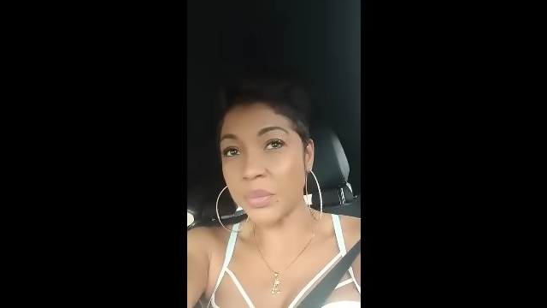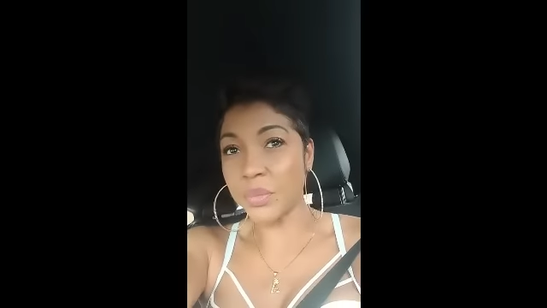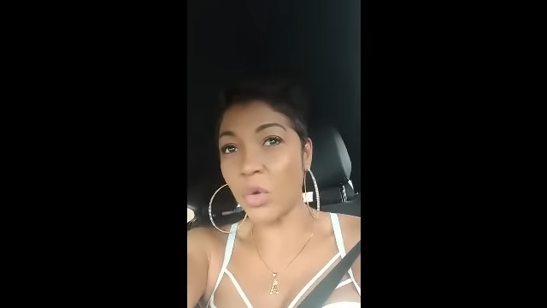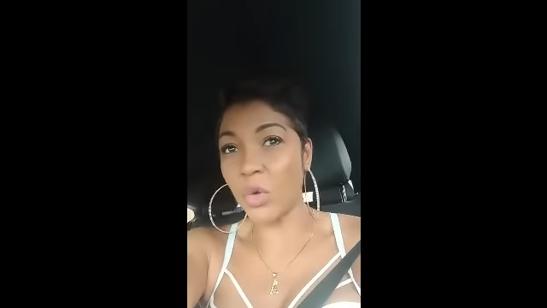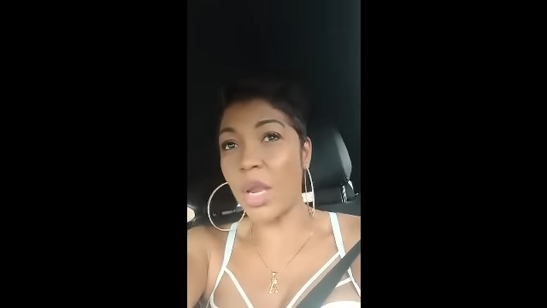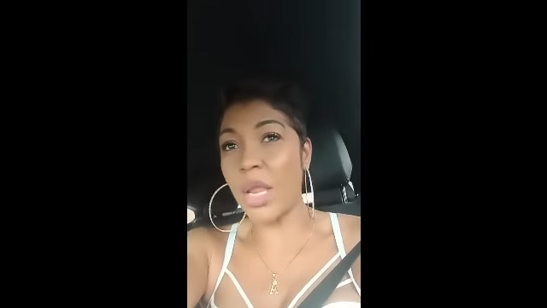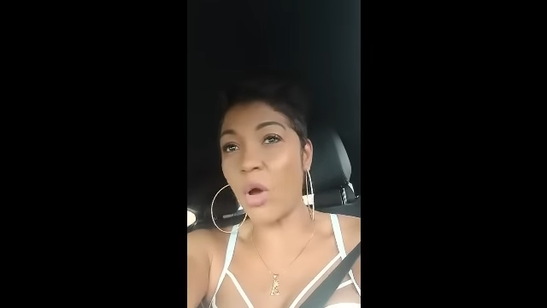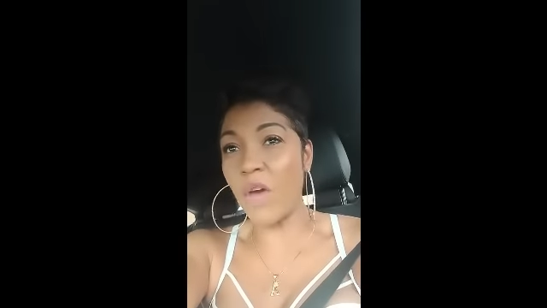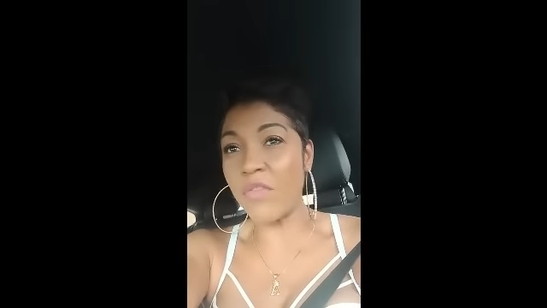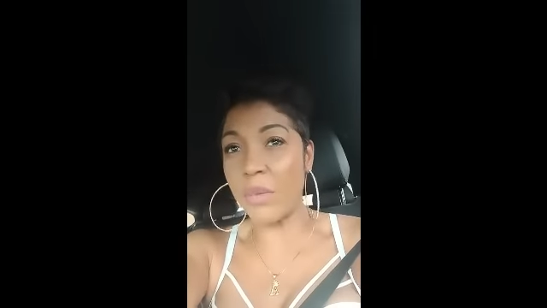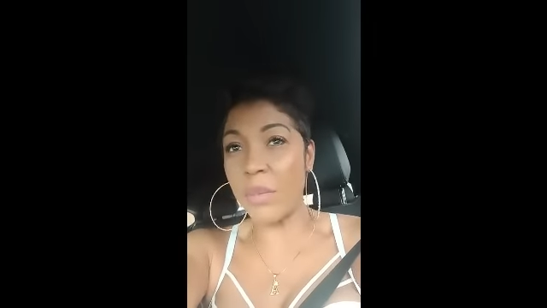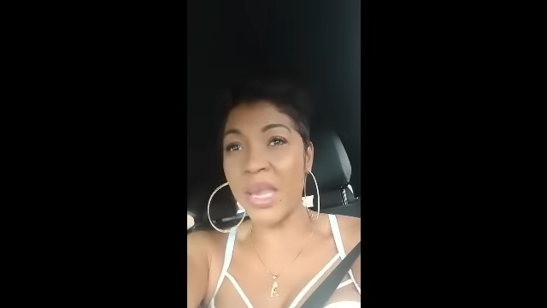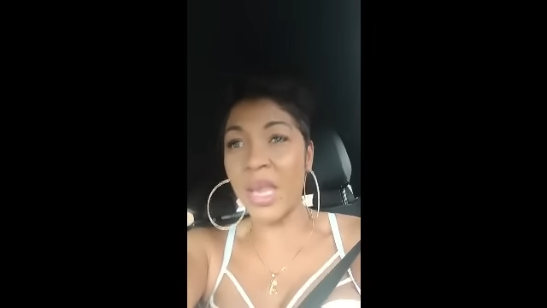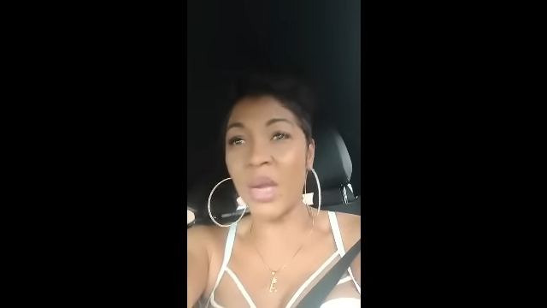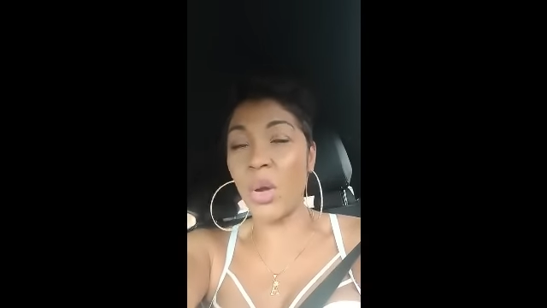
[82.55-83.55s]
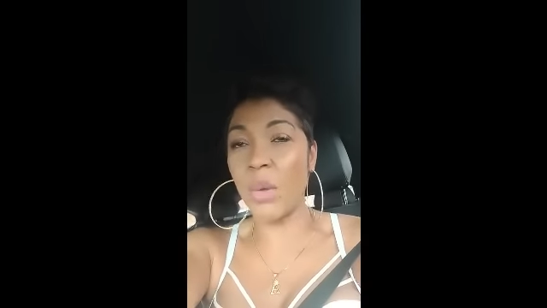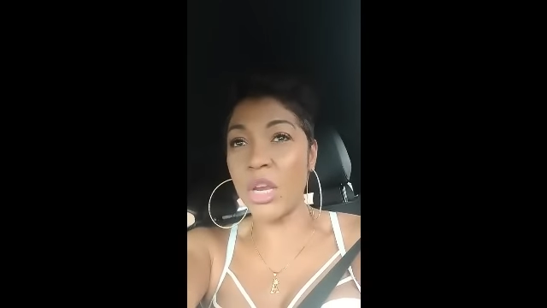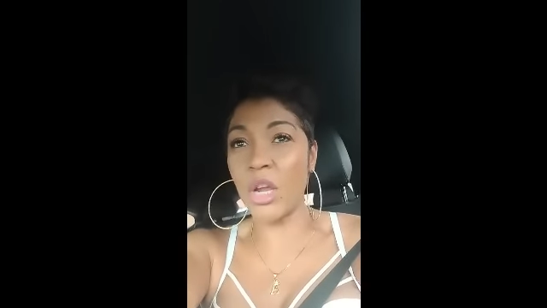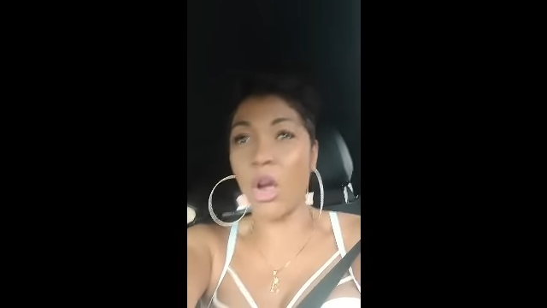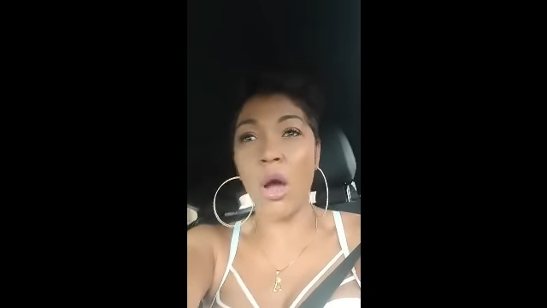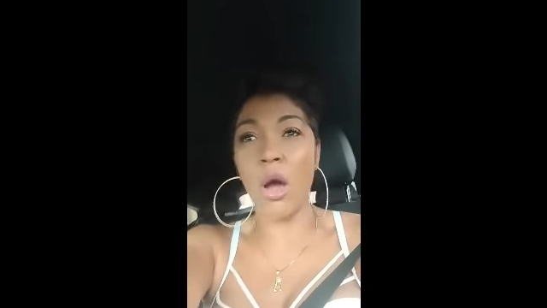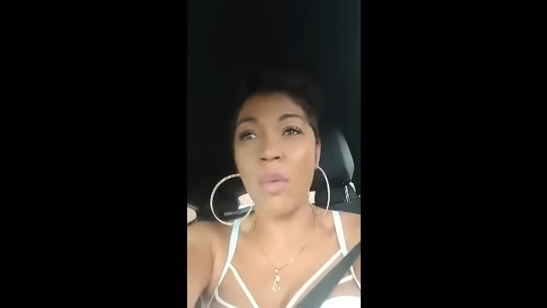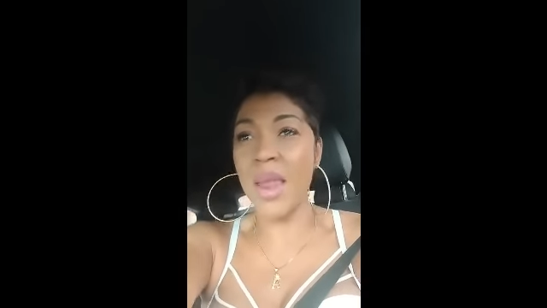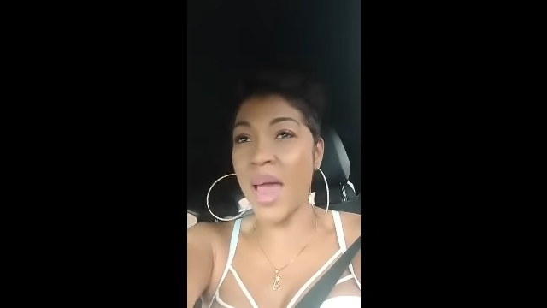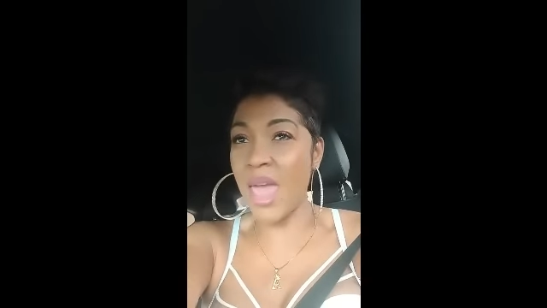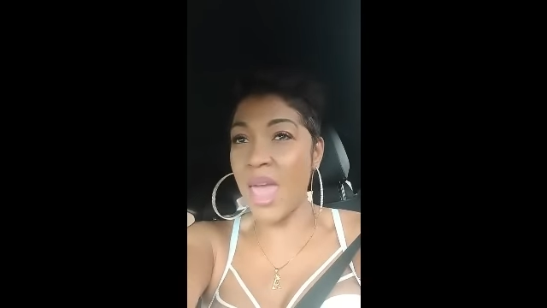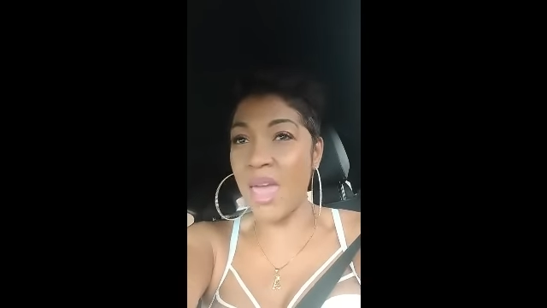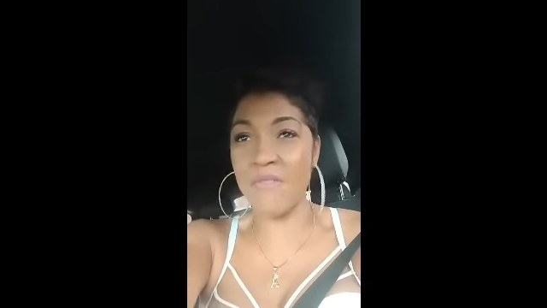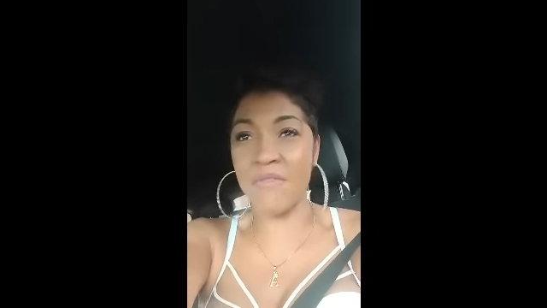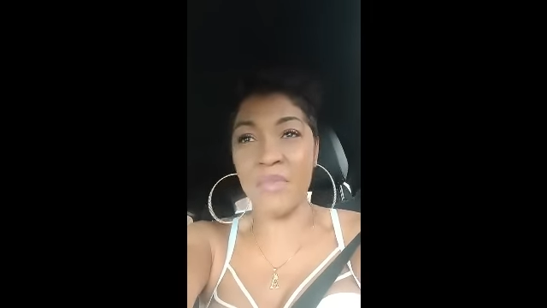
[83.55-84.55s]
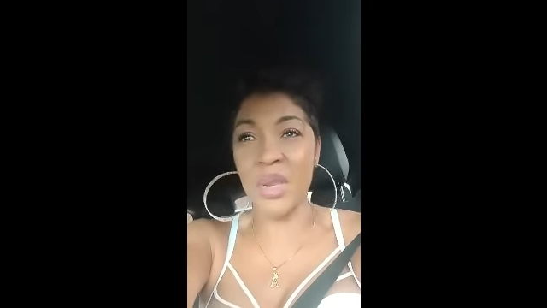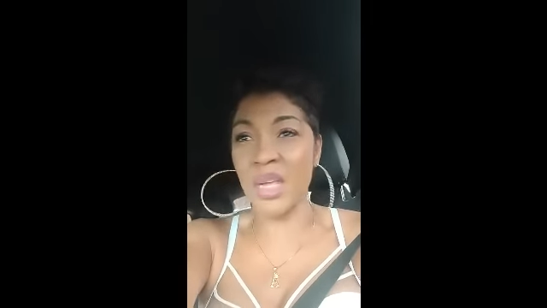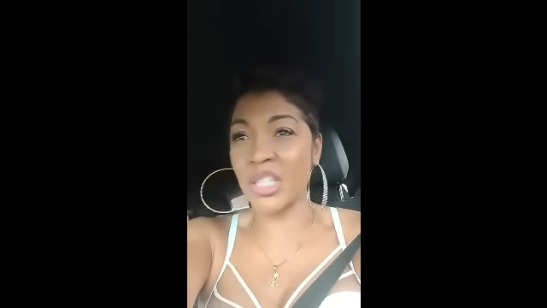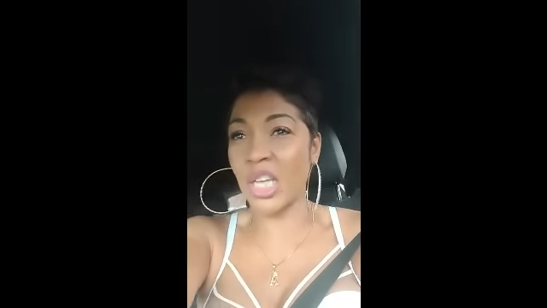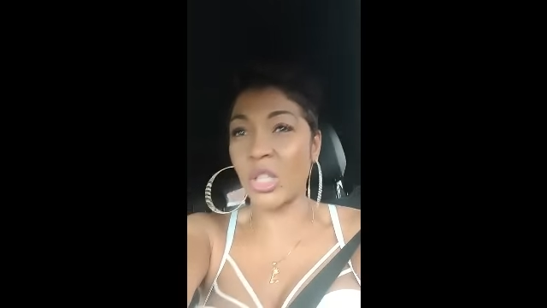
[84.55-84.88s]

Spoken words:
you have a thing called freedom of speech, and